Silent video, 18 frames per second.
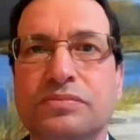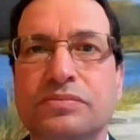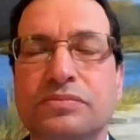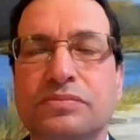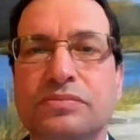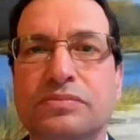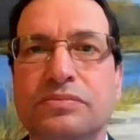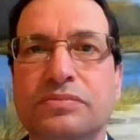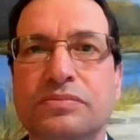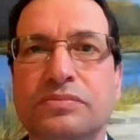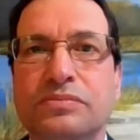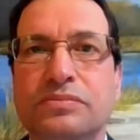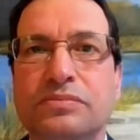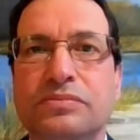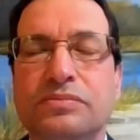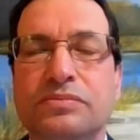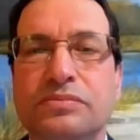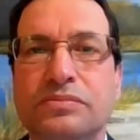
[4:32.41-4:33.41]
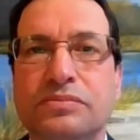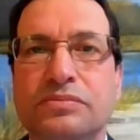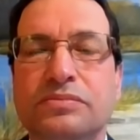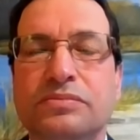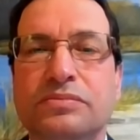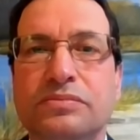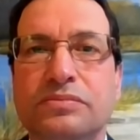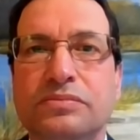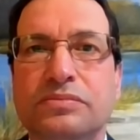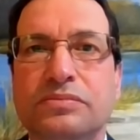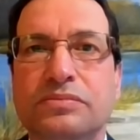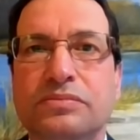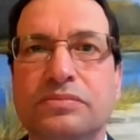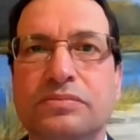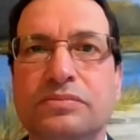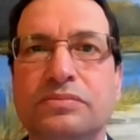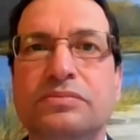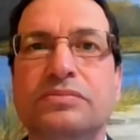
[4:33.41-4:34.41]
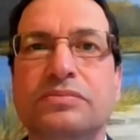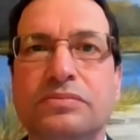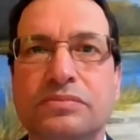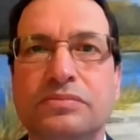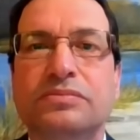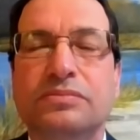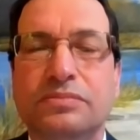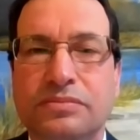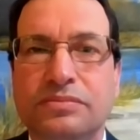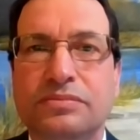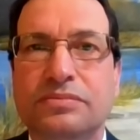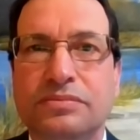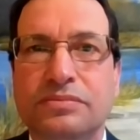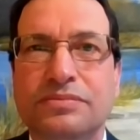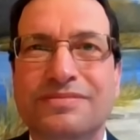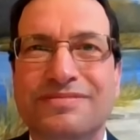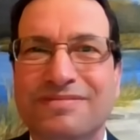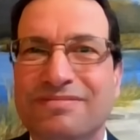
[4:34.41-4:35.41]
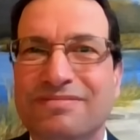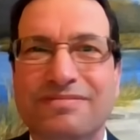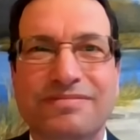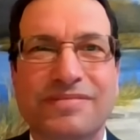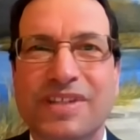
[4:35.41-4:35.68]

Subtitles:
(silent)